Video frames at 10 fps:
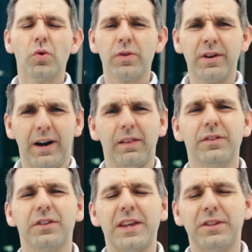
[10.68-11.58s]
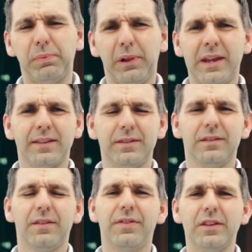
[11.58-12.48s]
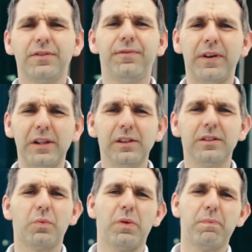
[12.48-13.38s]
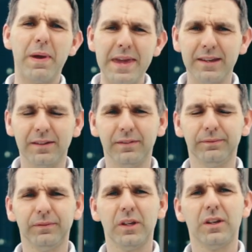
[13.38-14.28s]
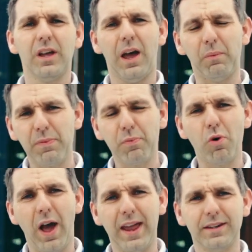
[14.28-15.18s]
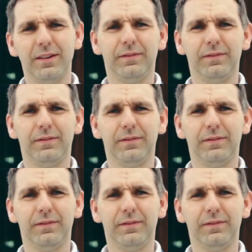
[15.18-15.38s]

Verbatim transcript: Northern Ireland is a place that's filled with pain and with pride.